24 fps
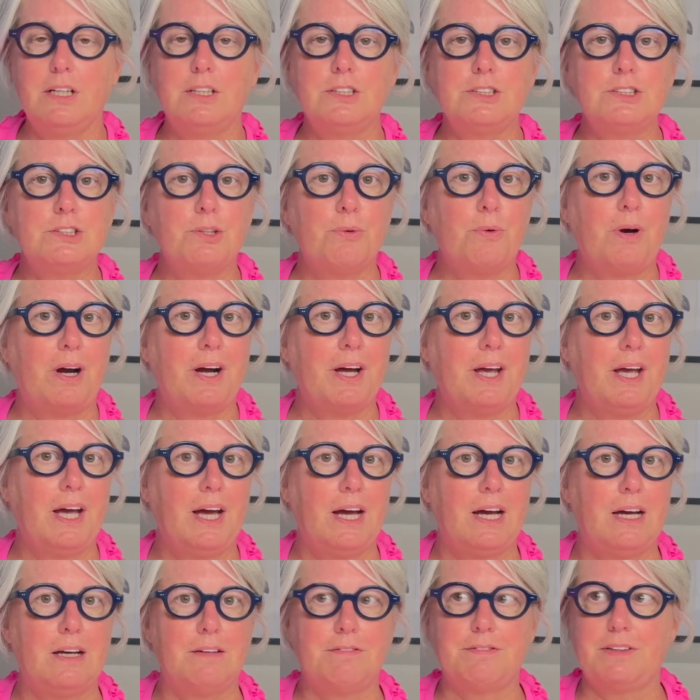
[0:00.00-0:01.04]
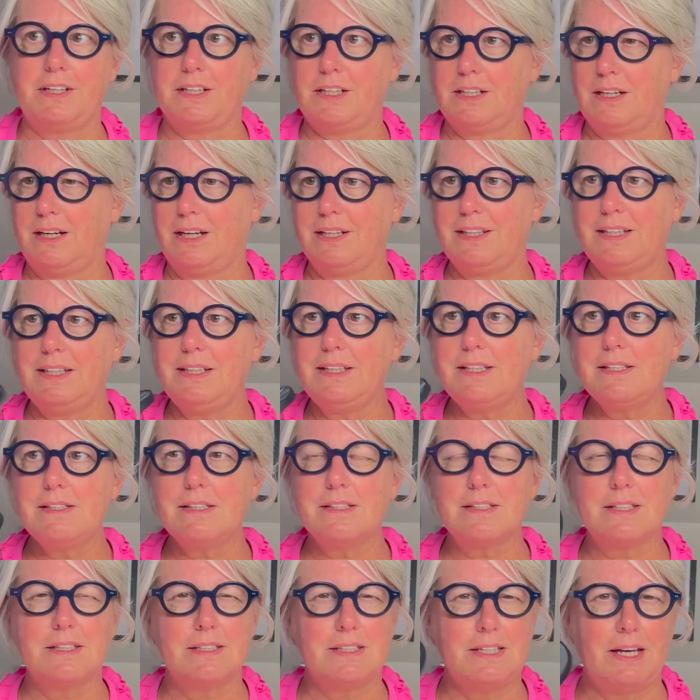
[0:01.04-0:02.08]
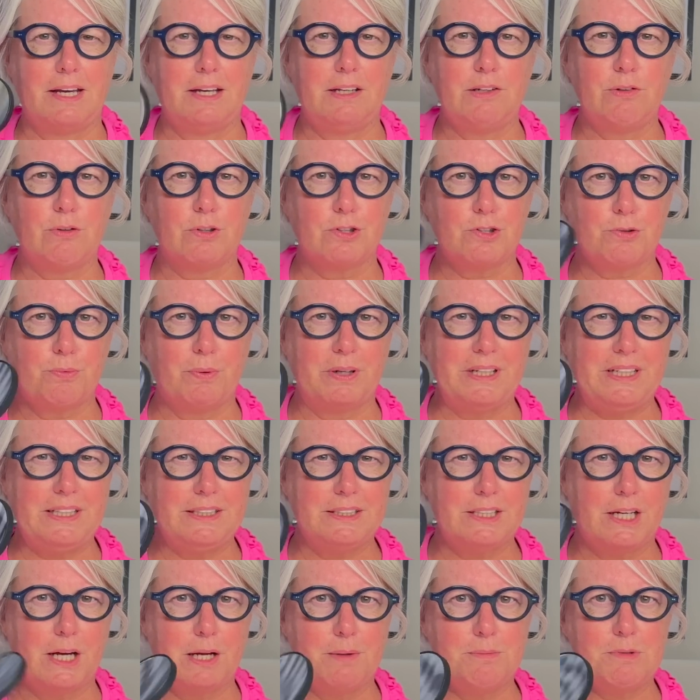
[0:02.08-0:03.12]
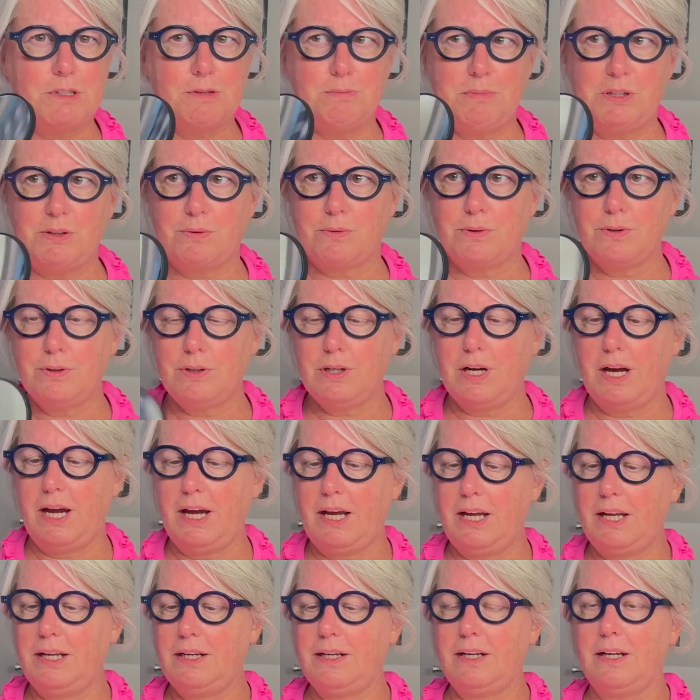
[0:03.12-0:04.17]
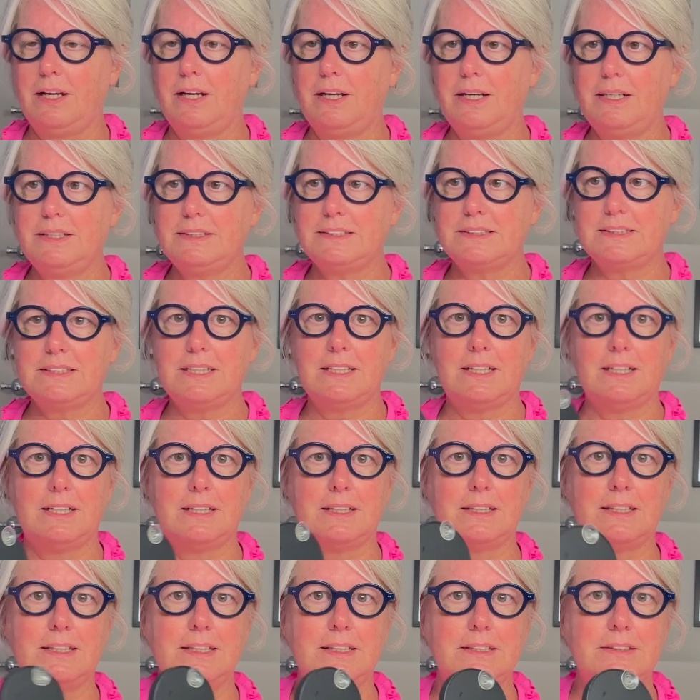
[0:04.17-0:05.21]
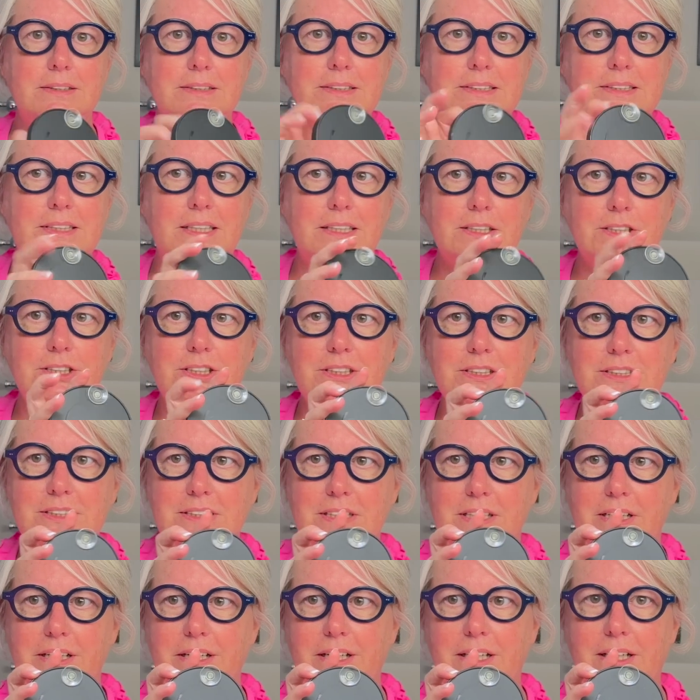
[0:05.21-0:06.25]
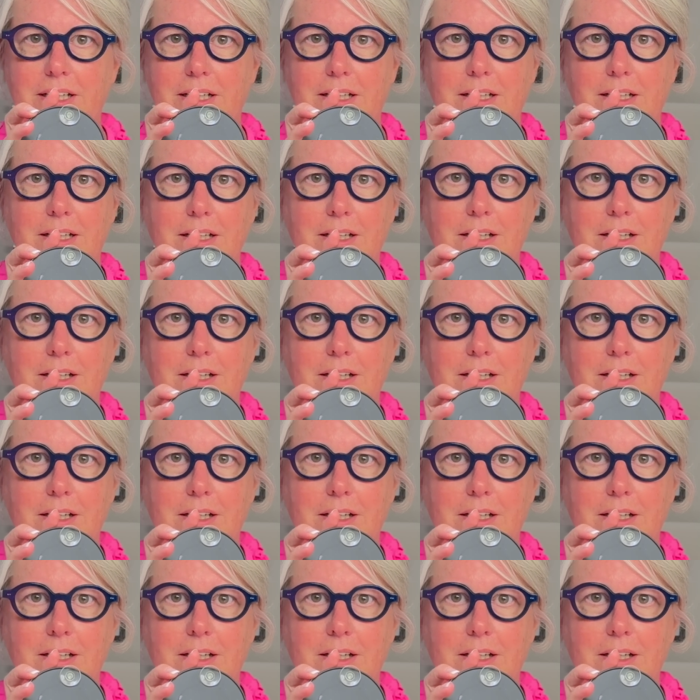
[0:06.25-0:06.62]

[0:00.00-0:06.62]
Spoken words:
So I have I think this is a 10 or 20 times mirror, and it's got little suctions on it.